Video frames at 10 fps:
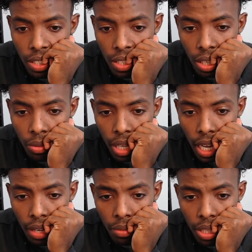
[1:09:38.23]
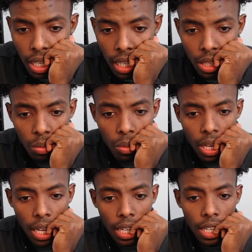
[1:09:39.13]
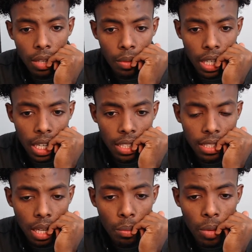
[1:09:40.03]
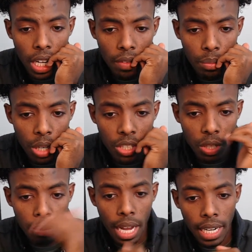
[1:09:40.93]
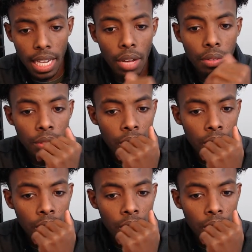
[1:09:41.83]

Okay, we got the wick. We're getting some wick of pressure back down.